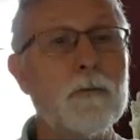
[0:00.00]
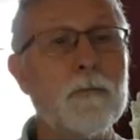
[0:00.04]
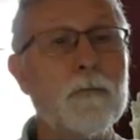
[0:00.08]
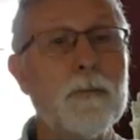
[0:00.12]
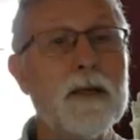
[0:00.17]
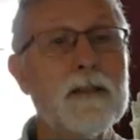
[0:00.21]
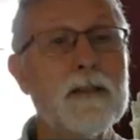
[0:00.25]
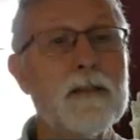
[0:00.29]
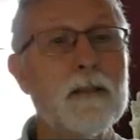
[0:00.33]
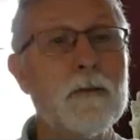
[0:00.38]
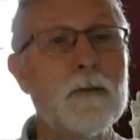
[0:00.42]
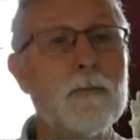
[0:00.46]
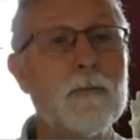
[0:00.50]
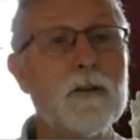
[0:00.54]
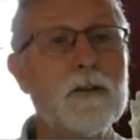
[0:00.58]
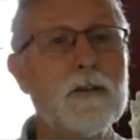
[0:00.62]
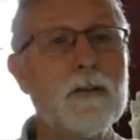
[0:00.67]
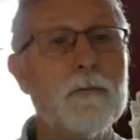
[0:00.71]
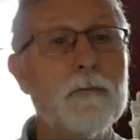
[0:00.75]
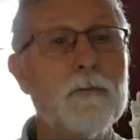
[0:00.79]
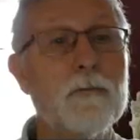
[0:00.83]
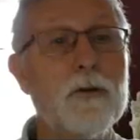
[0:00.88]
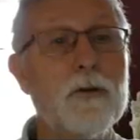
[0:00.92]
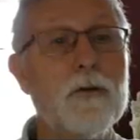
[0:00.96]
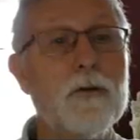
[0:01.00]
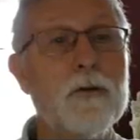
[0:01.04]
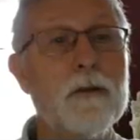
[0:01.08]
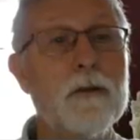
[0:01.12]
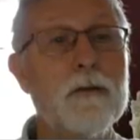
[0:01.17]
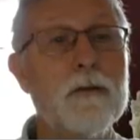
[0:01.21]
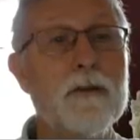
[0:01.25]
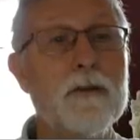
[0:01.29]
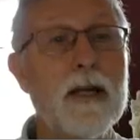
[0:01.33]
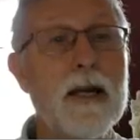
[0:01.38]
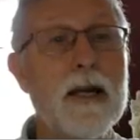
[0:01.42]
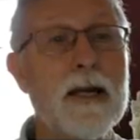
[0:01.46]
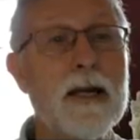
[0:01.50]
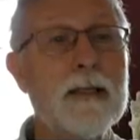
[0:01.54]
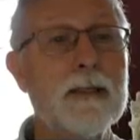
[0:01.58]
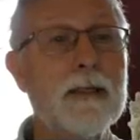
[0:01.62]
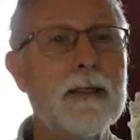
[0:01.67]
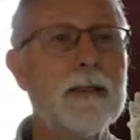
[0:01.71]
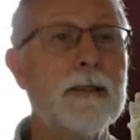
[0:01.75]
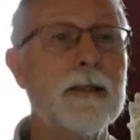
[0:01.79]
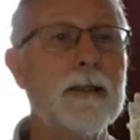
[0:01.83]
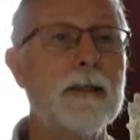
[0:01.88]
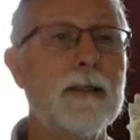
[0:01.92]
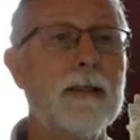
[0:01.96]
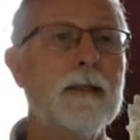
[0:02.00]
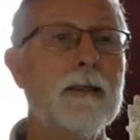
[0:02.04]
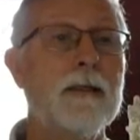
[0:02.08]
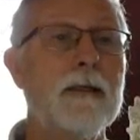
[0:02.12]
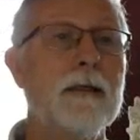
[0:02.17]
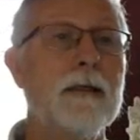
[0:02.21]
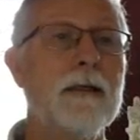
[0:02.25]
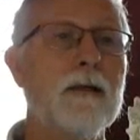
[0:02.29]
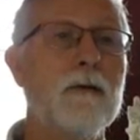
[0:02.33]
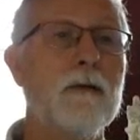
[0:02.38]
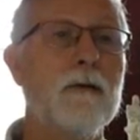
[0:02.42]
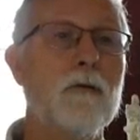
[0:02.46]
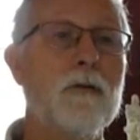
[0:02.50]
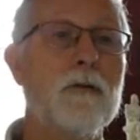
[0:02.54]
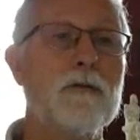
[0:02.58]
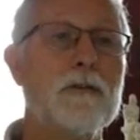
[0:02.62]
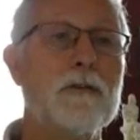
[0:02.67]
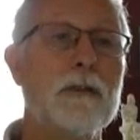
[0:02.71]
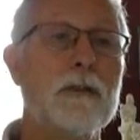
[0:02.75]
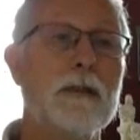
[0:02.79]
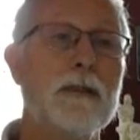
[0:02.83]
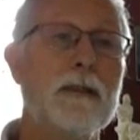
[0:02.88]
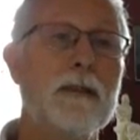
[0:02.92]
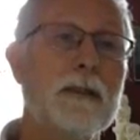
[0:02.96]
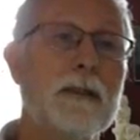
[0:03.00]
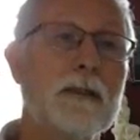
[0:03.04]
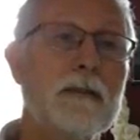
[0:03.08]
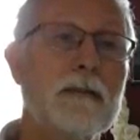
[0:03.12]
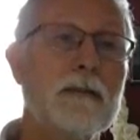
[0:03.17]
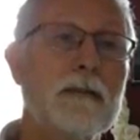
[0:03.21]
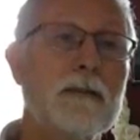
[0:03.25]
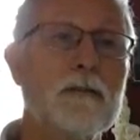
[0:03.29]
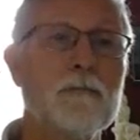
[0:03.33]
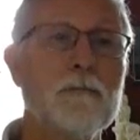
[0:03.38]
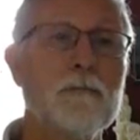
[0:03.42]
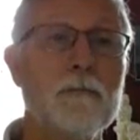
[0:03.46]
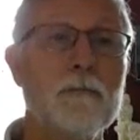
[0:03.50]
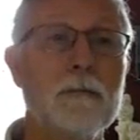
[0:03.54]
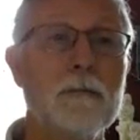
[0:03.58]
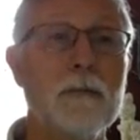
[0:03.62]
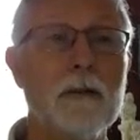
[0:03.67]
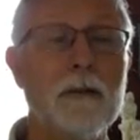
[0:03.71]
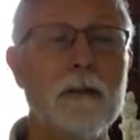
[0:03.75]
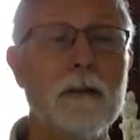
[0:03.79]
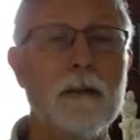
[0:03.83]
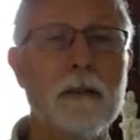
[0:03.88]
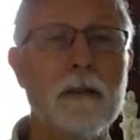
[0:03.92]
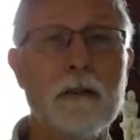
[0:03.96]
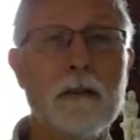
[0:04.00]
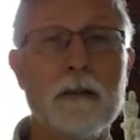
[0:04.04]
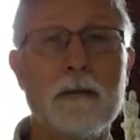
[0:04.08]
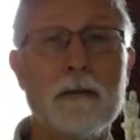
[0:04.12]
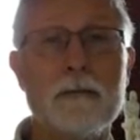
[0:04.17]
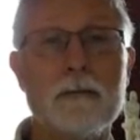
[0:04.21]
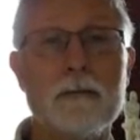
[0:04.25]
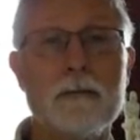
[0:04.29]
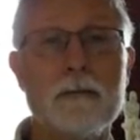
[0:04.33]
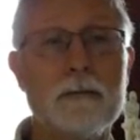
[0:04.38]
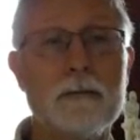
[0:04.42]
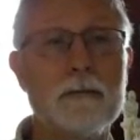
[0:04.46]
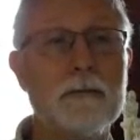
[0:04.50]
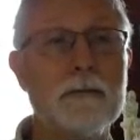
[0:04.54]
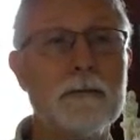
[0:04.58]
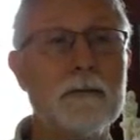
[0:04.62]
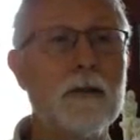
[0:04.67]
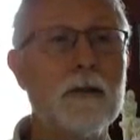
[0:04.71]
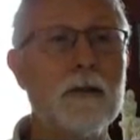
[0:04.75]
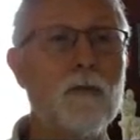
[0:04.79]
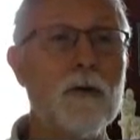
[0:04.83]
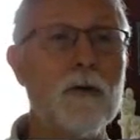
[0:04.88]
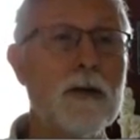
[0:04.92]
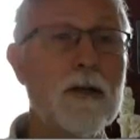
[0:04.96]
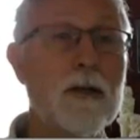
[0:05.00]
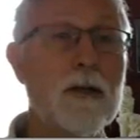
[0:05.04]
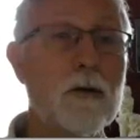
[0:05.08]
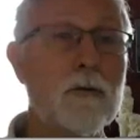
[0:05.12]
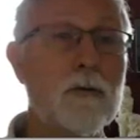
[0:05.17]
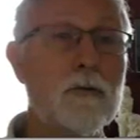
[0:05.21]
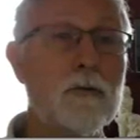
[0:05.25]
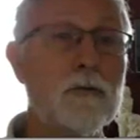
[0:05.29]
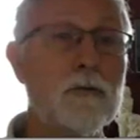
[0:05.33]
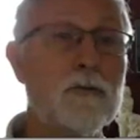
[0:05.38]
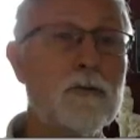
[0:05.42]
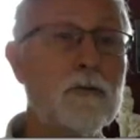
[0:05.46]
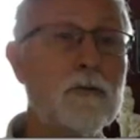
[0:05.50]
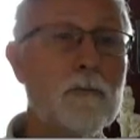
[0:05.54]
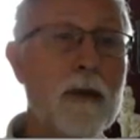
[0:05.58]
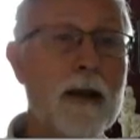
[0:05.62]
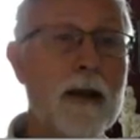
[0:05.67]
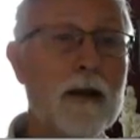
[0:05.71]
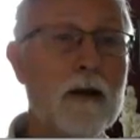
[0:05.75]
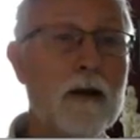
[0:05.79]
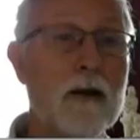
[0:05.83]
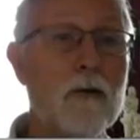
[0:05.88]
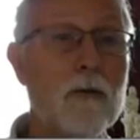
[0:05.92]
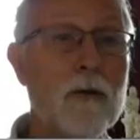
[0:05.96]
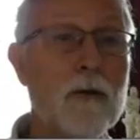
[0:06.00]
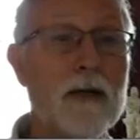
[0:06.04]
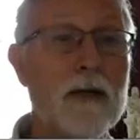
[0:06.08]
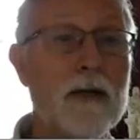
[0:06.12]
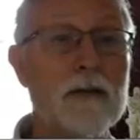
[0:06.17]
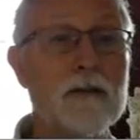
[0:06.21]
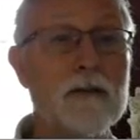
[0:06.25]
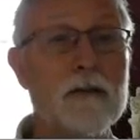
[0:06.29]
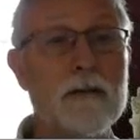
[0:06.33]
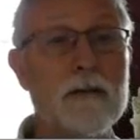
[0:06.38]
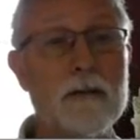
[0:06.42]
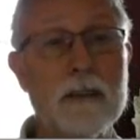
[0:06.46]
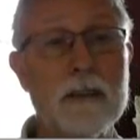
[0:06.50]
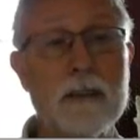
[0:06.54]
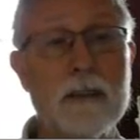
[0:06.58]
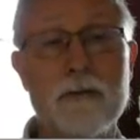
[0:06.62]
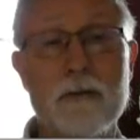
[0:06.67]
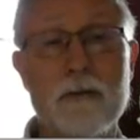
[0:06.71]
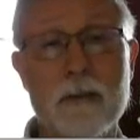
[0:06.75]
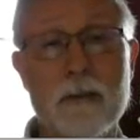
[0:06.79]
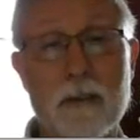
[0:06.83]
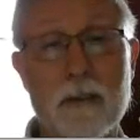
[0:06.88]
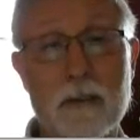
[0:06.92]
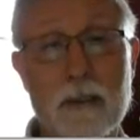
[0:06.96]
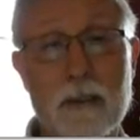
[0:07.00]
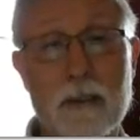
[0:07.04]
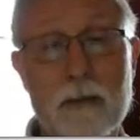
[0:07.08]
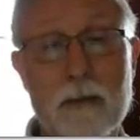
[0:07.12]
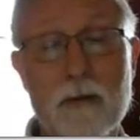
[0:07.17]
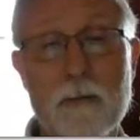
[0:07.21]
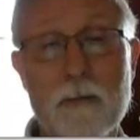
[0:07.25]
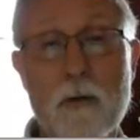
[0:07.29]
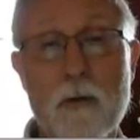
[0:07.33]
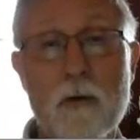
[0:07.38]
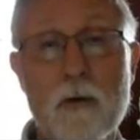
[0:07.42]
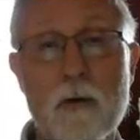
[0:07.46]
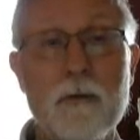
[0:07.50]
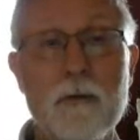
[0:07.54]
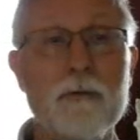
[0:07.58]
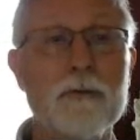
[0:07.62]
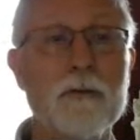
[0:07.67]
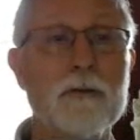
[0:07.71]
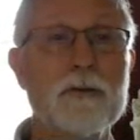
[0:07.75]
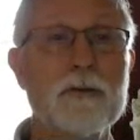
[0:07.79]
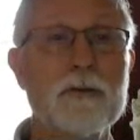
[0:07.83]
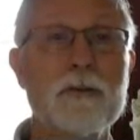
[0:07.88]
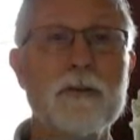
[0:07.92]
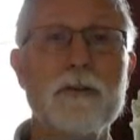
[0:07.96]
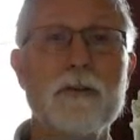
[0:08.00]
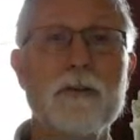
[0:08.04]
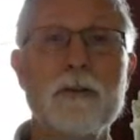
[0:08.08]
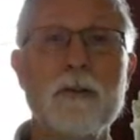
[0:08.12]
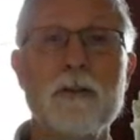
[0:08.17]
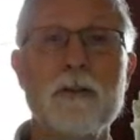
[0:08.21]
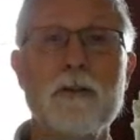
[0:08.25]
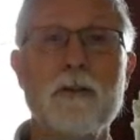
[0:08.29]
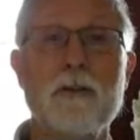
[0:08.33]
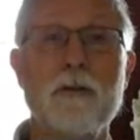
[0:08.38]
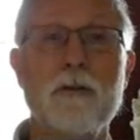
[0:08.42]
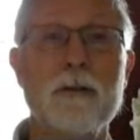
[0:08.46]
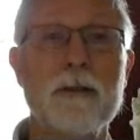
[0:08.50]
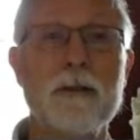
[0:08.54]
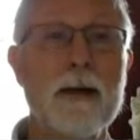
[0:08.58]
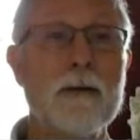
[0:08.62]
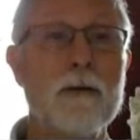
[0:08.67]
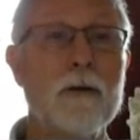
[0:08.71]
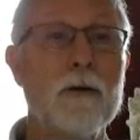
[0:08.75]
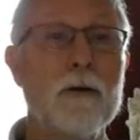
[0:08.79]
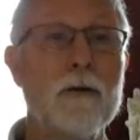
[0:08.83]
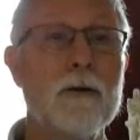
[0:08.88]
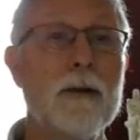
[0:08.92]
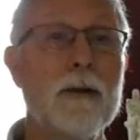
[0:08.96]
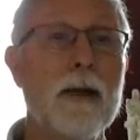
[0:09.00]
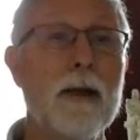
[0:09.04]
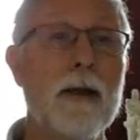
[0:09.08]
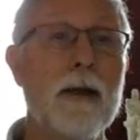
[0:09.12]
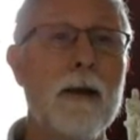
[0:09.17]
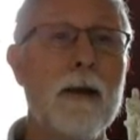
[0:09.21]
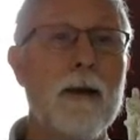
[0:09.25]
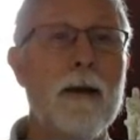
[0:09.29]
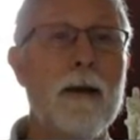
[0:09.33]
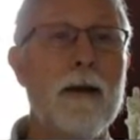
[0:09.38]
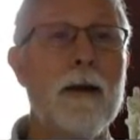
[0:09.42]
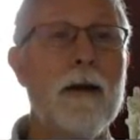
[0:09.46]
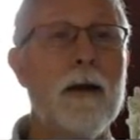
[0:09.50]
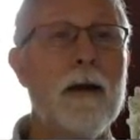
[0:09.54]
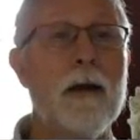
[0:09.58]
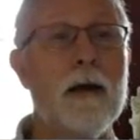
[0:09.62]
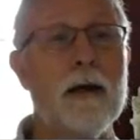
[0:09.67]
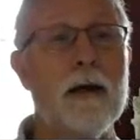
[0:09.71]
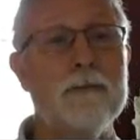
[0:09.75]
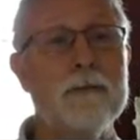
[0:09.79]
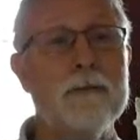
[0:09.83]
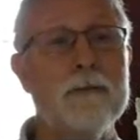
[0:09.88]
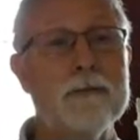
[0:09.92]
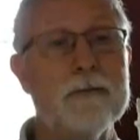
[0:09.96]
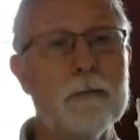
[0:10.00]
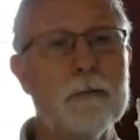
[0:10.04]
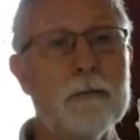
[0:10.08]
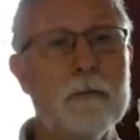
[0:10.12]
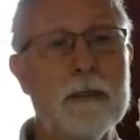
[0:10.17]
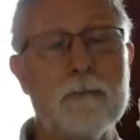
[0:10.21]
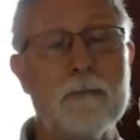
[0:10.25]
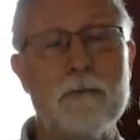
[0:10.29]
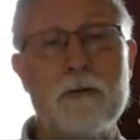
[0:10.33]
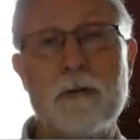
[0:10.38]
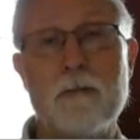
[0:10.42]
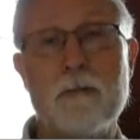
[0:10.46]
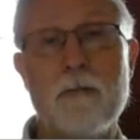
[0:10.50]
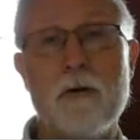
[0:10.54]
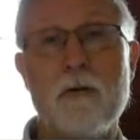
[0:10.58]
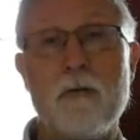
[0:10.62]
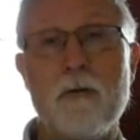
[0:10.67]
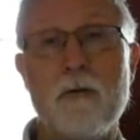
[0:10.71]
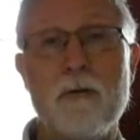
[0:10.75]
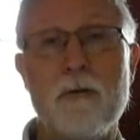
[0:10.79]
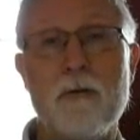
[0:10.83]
based on which computer you've got, whether it's Linux, Windows, Mac OS, even a couple of mobile versions that you can download. I've never played with the mobile